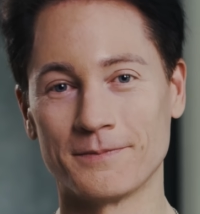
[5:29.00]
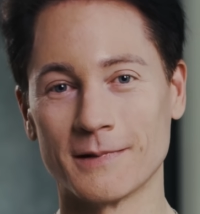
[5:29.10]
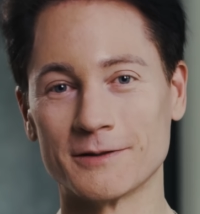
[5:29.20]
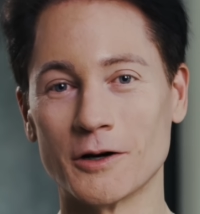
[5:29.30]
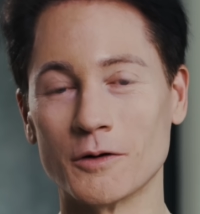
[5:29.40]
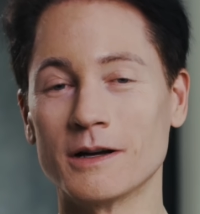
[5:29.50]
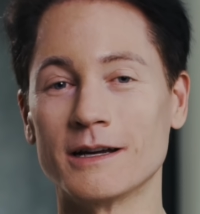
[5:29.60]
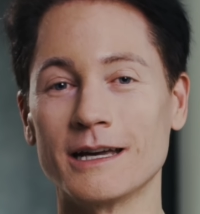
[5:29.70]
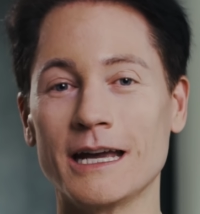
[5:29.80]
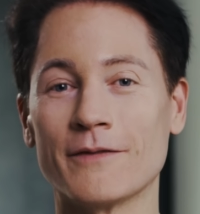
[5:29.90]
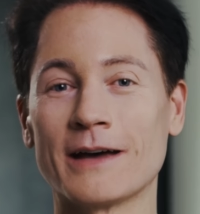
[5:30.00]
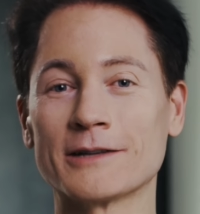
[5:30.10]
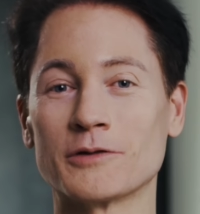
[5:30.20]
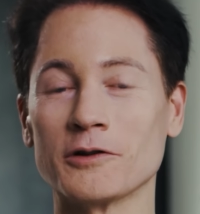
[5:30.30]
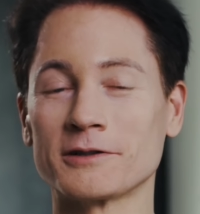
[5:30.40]
So if
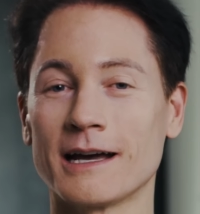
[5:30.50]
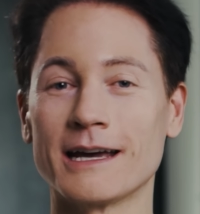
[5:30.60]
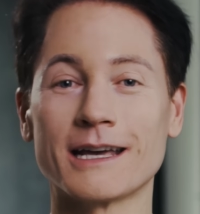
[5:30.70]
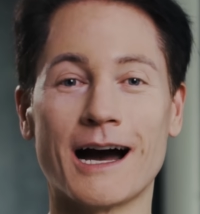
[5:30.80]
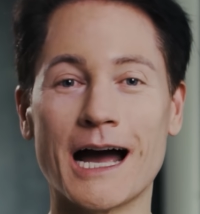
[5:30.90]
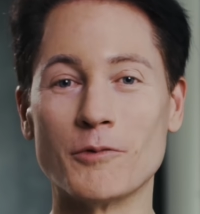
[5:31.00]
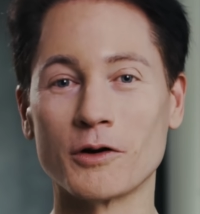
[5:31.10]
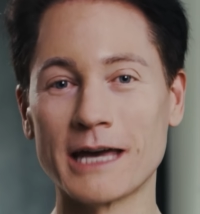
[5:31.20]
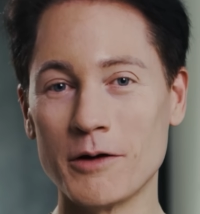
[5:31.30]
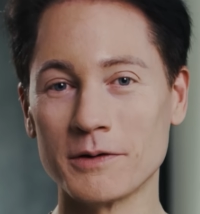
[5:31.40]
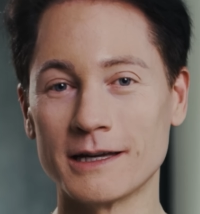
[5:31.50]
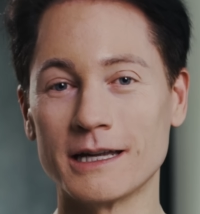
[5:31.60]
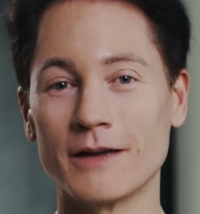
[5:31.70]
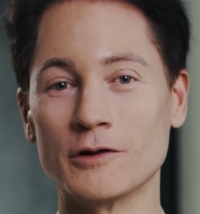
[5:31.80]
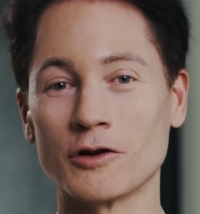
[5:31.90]
that's what it looks like, I'm okay with
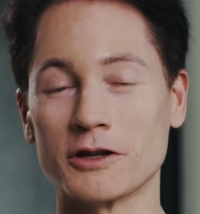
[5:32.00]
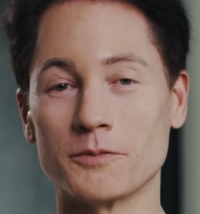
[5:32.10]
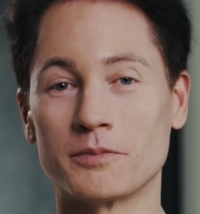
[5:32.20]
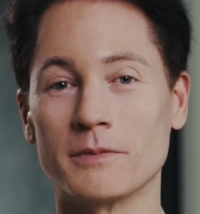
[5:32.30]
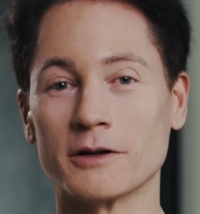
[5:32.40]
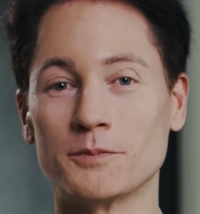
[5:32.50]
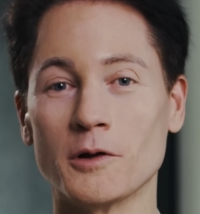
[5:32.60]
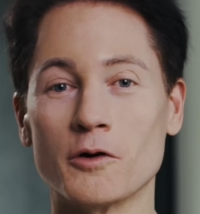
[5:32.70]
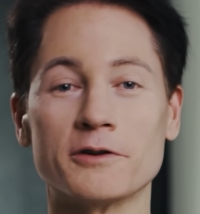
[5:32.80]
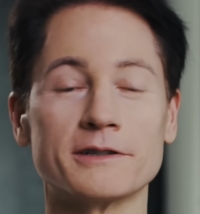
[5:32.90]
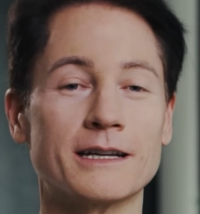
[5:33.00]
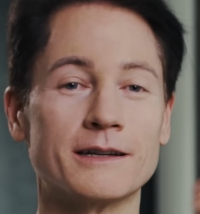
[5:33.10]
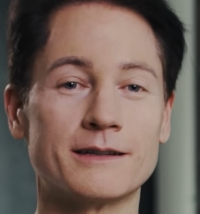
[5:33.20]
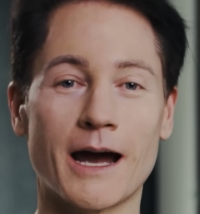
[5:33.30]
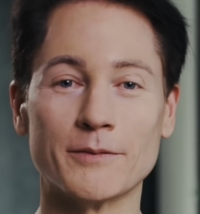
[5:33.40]
it. If you look at the explorers
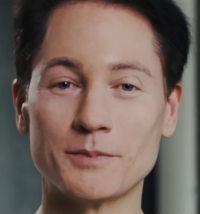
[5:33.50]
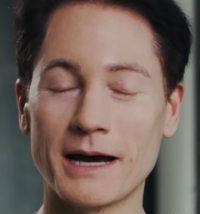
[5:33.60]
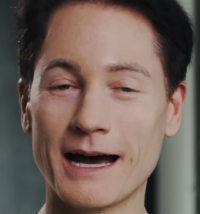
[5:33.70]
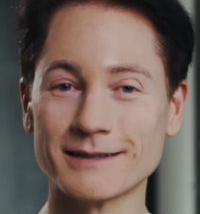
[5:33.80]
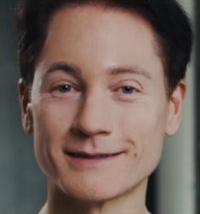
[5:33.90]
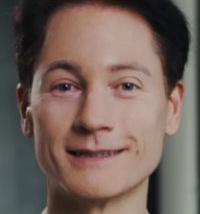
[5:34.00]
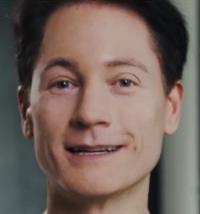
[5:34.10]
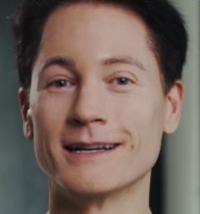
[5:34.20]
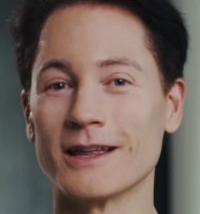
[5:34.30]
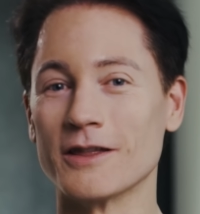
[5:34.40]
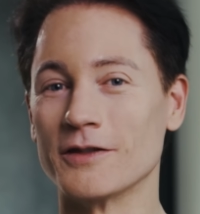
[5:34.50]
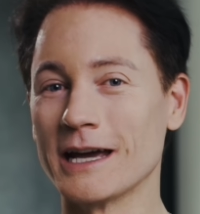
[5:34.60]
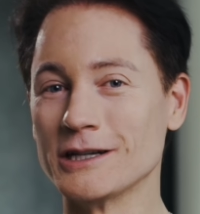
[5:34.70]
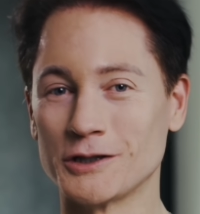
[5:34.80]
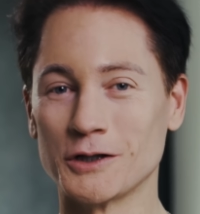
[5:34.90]
in times past,
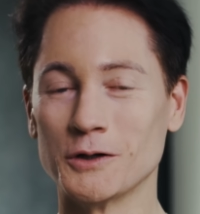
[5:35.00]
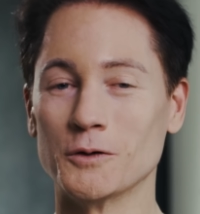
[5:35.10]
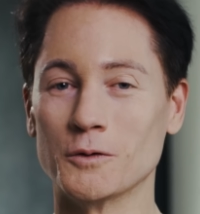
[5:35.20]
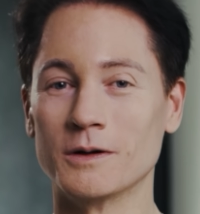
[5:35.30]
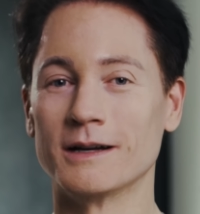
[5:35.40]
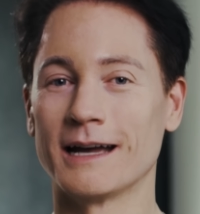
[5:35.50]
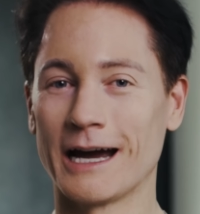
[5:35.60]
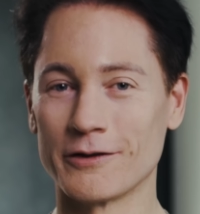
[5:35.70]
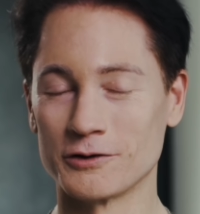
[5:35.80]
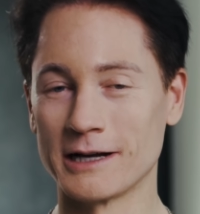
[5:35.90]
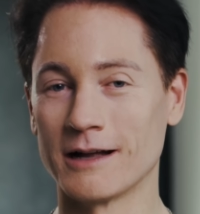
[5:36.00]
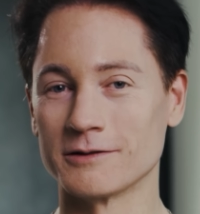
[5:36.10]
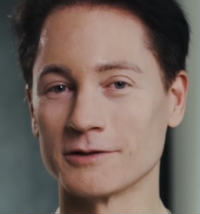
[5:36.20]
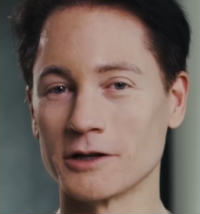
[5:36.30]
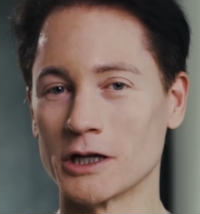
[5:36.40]
they too have their
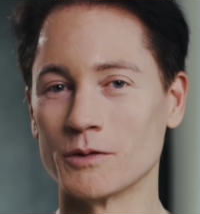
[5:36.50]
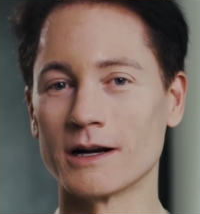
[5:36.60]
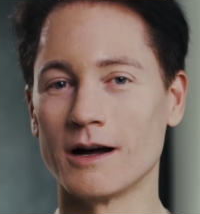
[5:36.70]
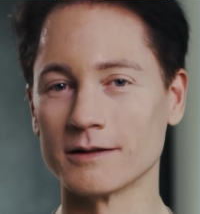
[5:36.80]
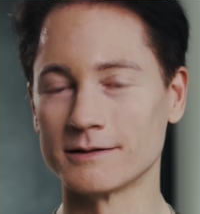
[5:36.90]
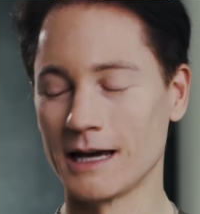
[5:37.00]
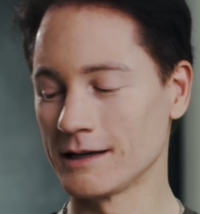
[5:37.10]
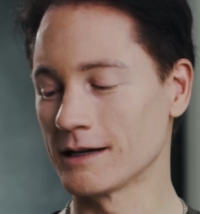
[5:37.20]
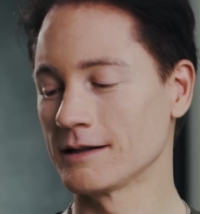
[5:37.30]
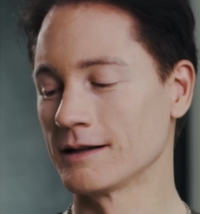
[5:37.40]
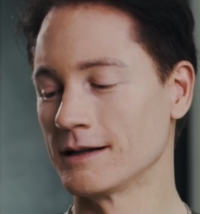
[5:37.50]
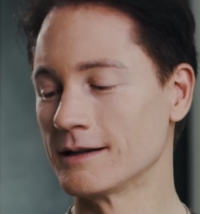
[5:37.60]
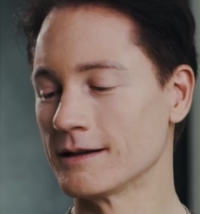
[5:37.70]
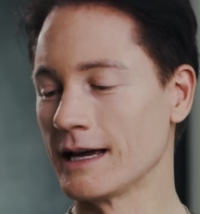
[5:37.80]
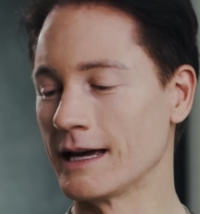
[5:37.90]
challenges. So you know what? I'll take it.
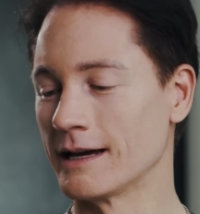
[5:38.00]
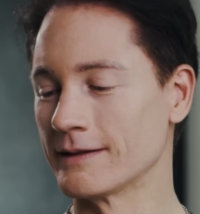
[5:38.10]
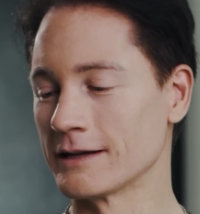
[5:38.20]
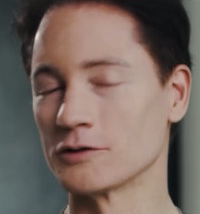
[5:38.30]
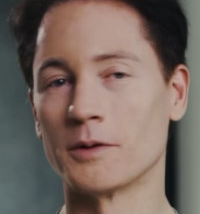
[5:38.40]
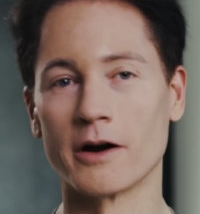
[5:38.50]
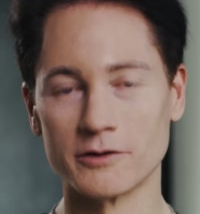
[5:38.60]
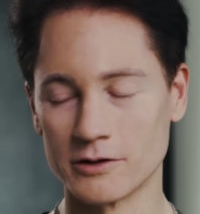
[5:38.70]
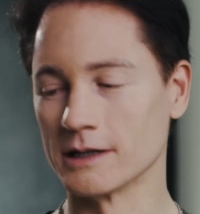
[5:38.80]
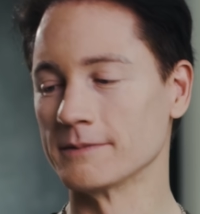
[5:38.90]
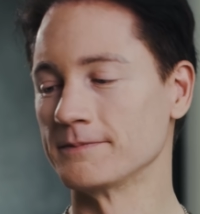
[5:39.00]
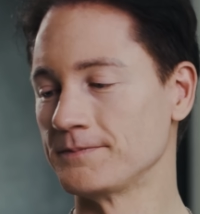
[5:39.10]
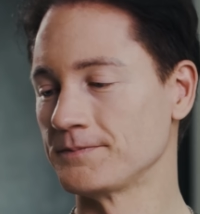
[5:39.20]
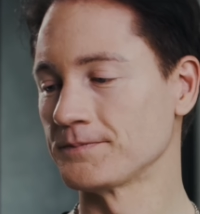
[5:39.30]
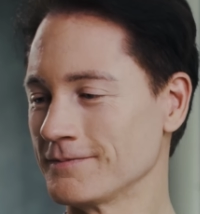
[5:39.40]
And that's just part of the journey.
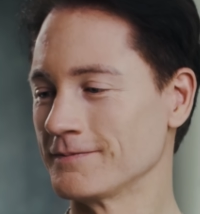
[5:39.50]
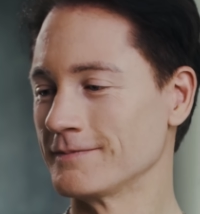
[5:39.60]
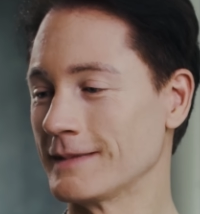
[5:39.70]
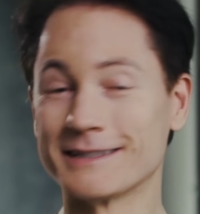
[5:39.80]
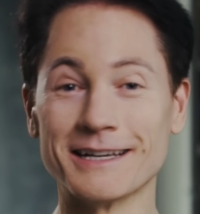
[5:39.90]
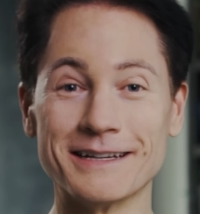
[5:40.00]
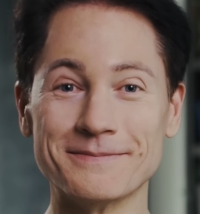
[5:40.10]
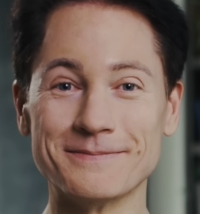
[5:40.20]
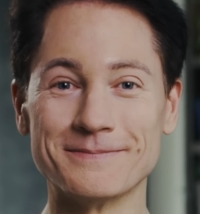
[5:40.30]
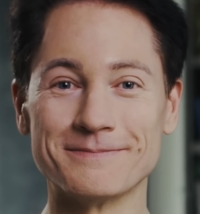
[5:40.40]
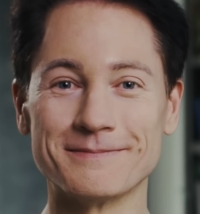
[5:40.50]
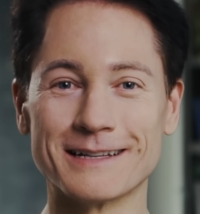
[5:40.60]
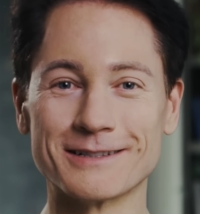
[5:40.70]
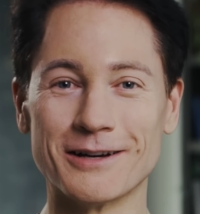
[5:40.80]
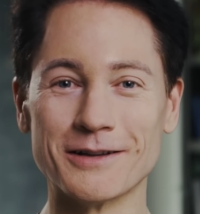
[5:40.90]
That's it.
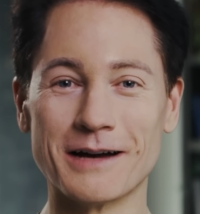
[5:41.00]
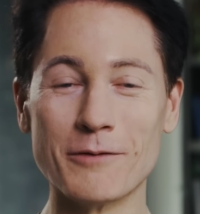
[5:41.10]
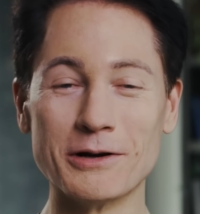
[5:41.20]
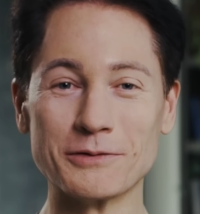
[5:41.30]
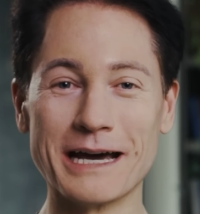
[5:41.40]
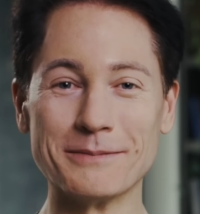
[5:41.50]
That's all. I wish we had